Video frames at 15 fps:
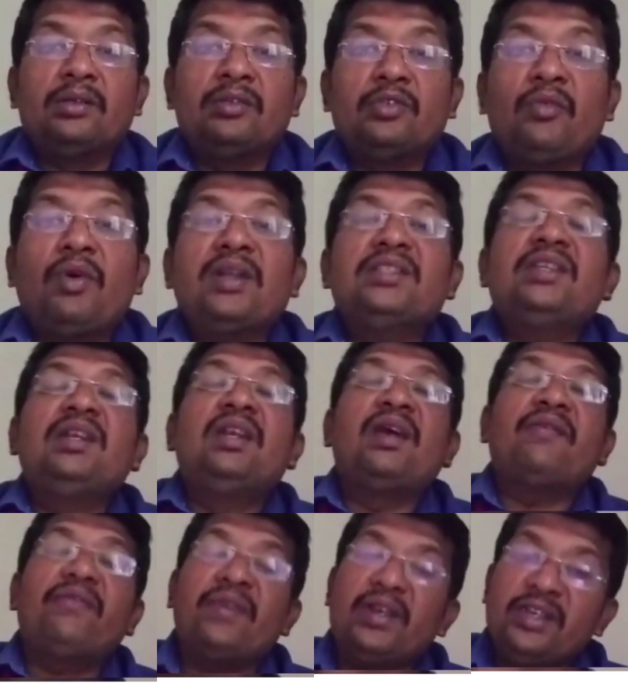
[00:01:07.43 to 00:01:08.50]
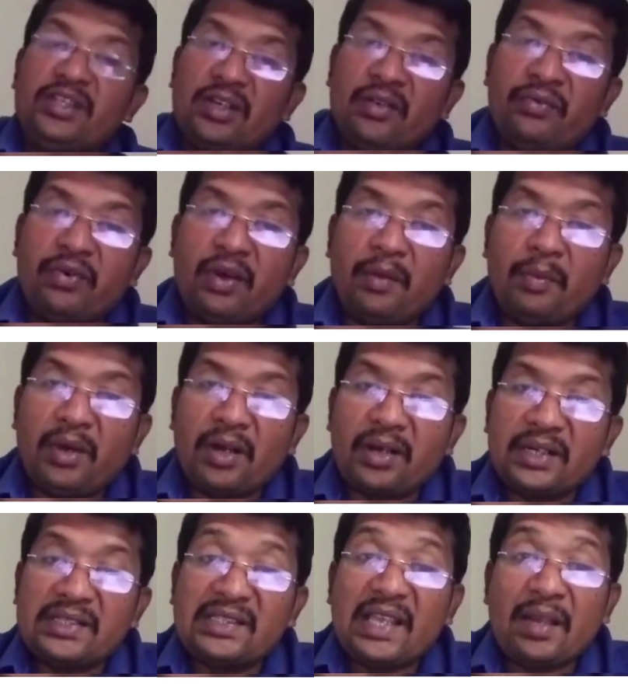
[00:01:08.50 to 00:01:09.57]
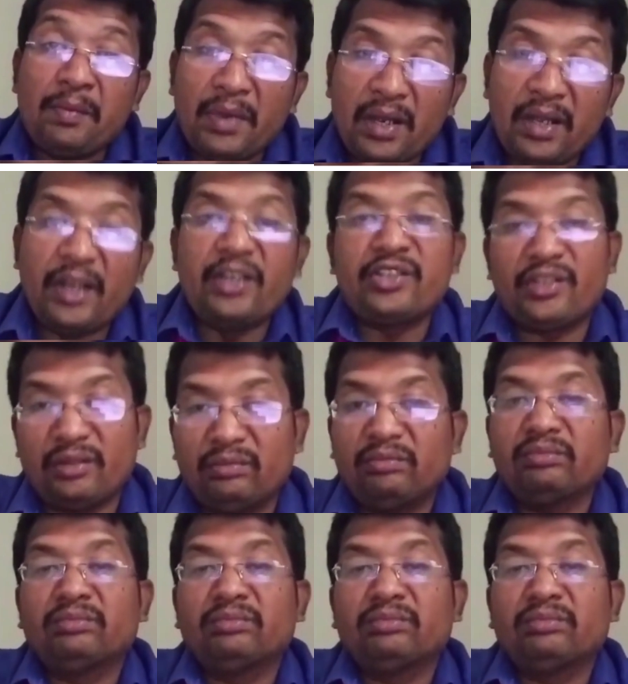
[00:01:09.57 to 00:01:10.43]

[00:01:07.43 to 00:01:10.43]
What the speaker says: So what is the definition for market segmentation?